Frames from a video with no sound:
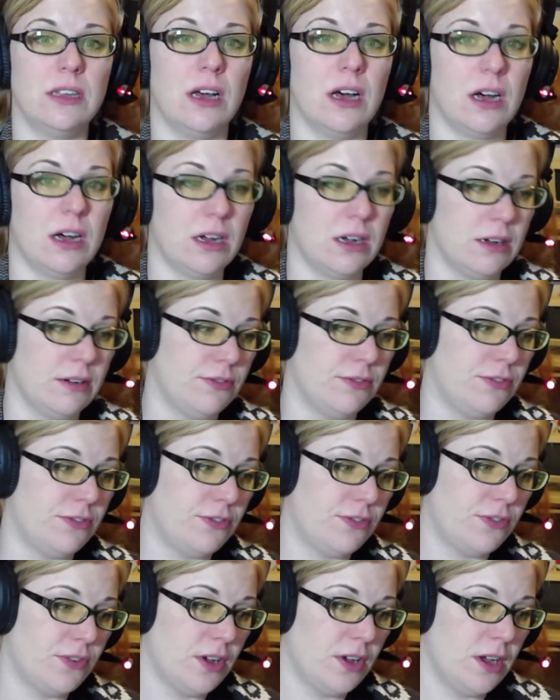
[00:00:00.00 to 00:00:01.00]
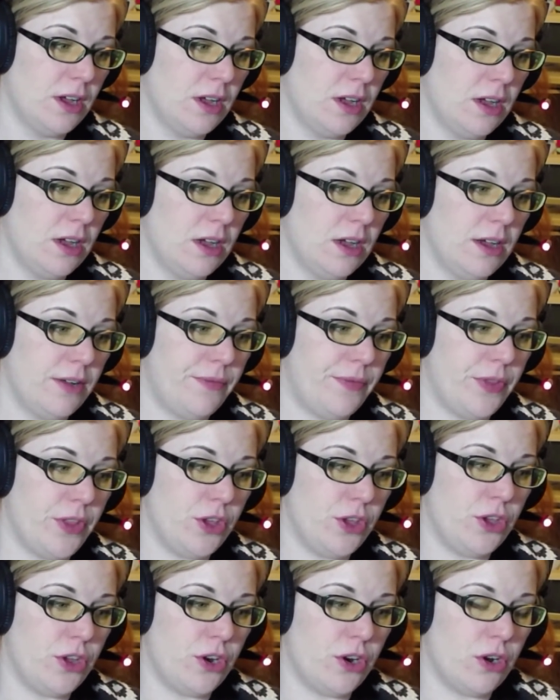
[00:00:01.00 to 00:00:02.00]
of,
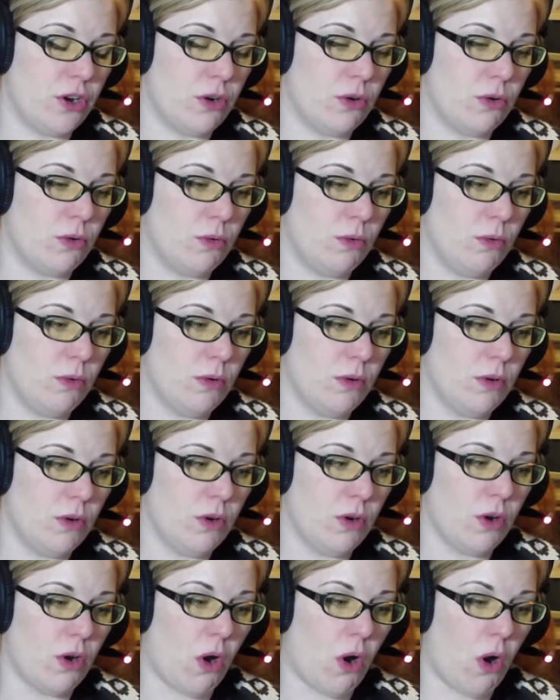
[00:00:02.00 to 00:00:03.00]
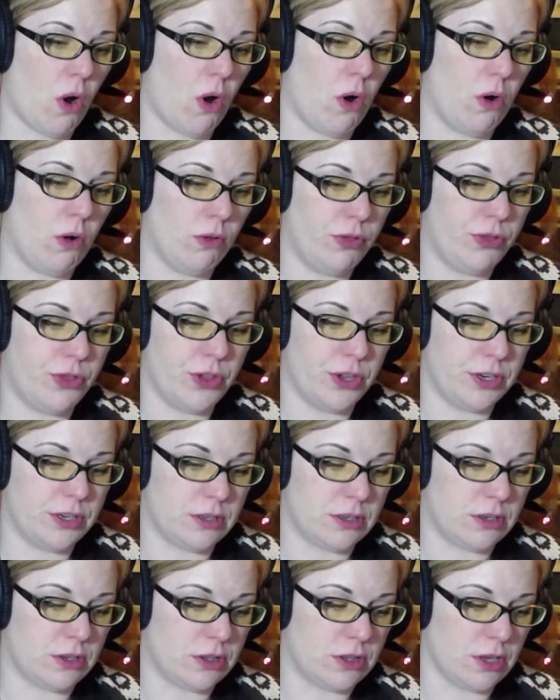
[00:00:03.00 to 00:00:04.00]
you know, all
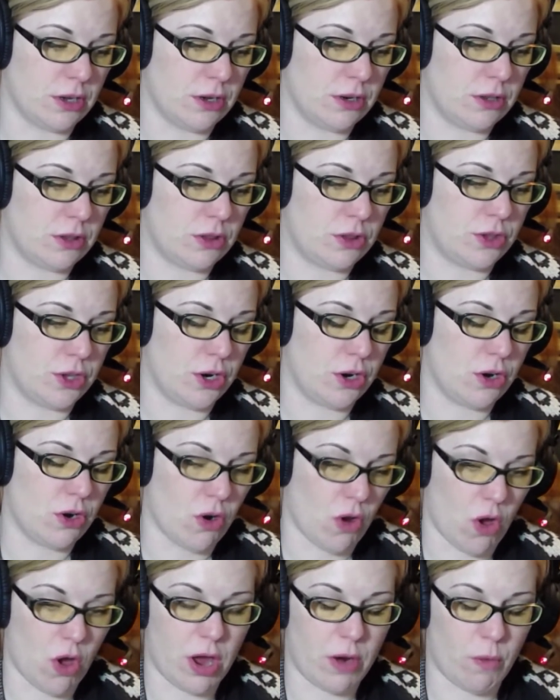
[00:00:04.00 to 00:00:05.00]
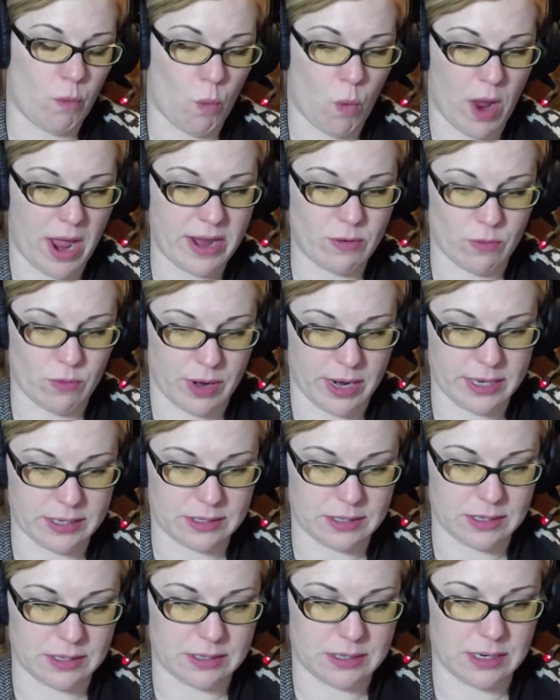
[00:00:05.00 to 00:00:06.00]
the non-white
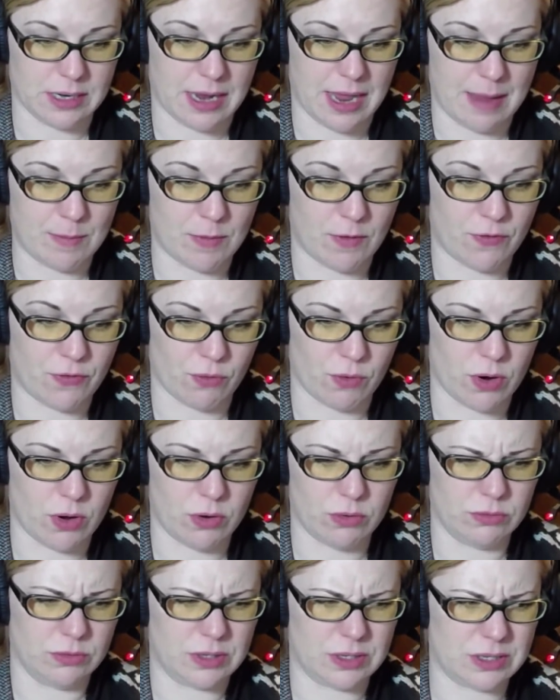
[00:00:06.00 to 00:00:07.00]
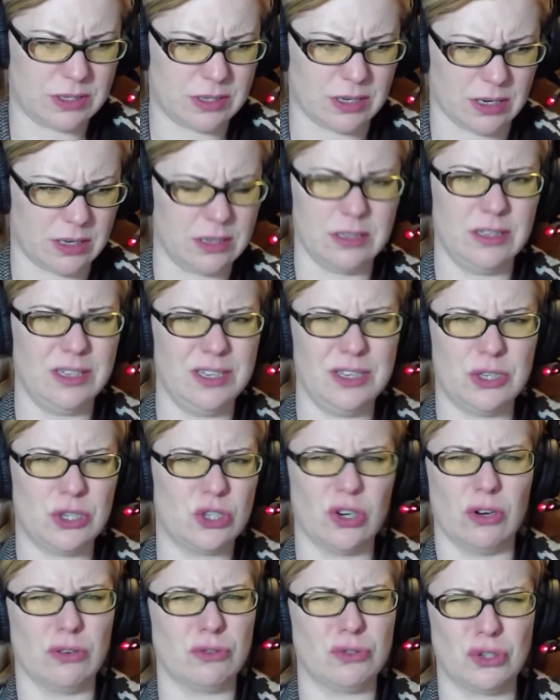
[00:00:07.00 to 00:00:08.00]
races in Game of Thrones suddenly
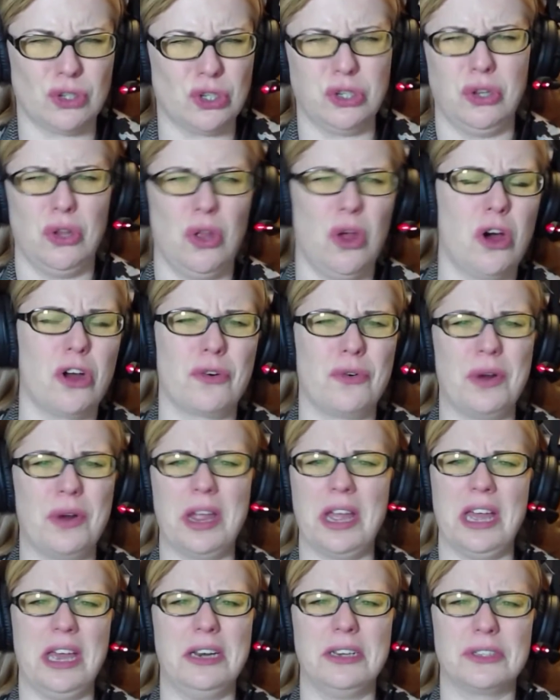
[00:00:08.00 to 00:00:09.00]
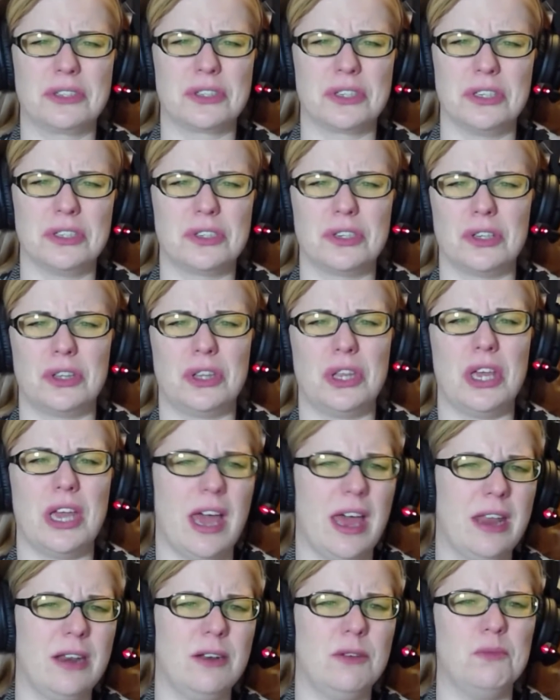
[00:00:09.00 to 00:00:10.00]
start slaughtering innocents at the
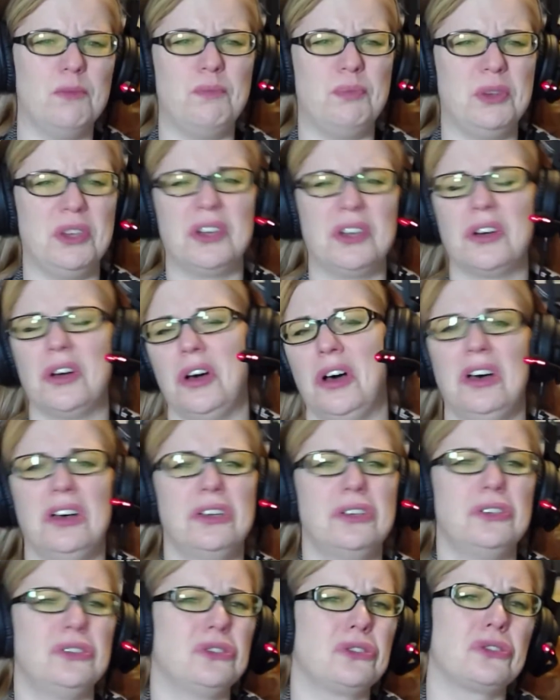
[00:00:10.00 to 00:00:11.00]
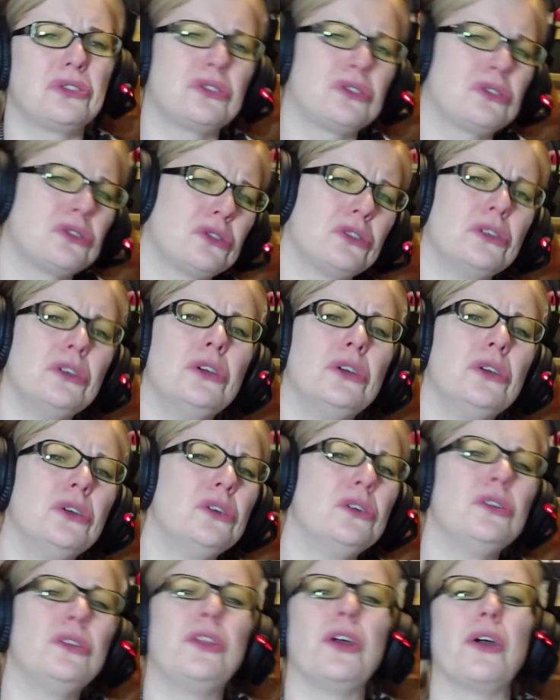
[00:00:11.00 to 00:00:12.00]
end because
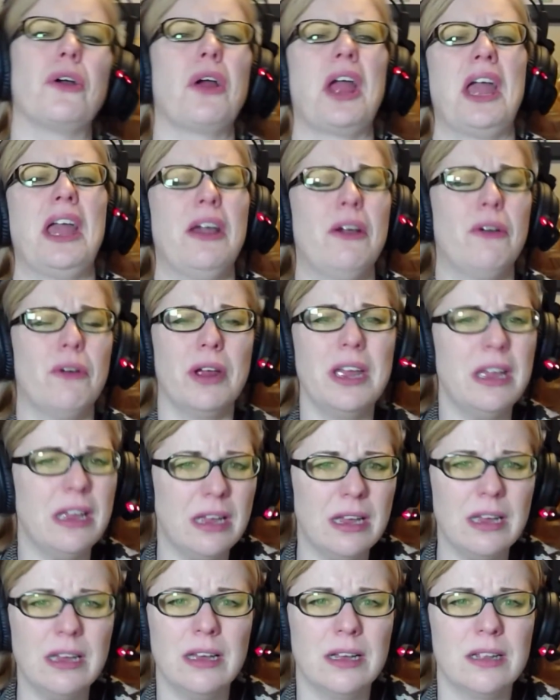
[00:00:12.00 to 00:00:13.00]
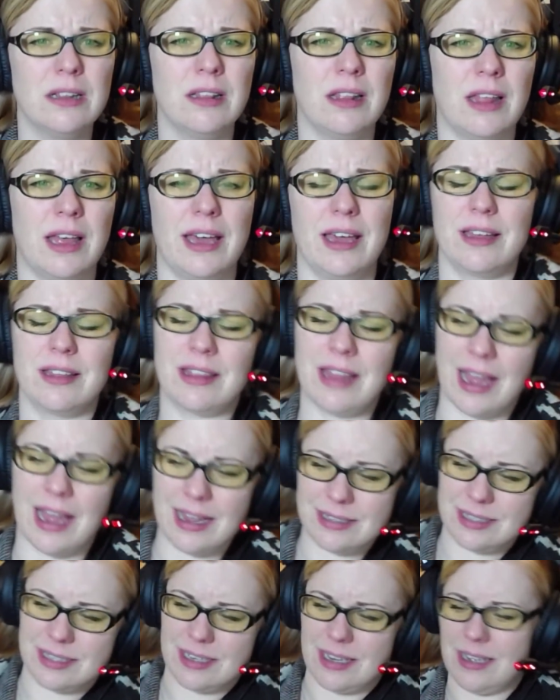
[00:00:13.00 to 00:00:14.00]
they're angry. Like,
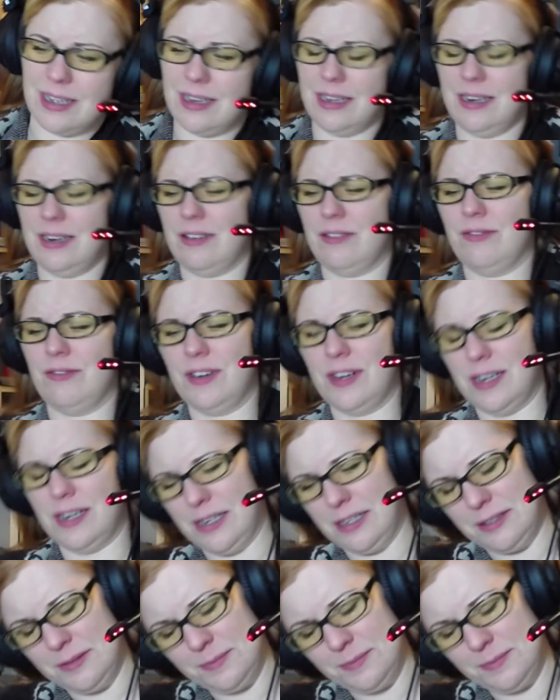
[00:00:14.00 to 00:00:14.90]
that's kind of an